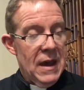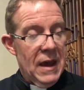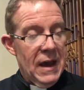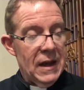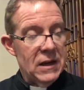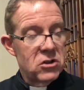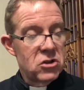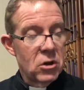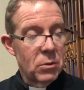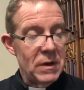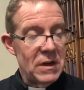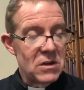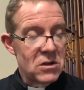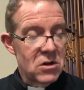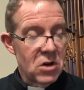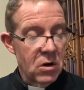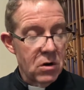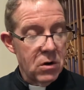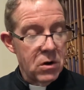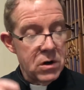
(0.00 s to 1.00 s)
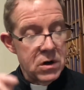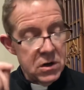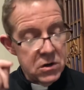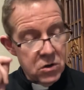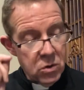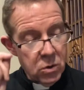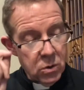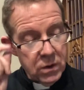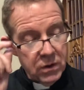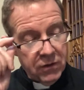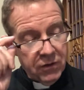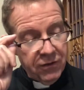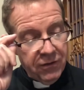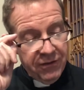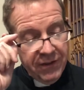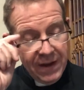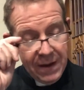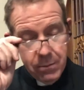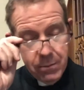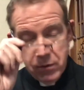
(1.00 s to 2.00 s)
and shall be turned towards
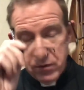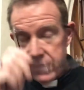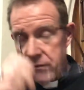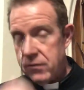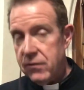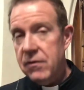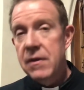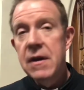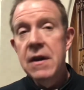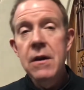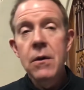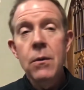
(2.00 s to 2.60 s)
fables."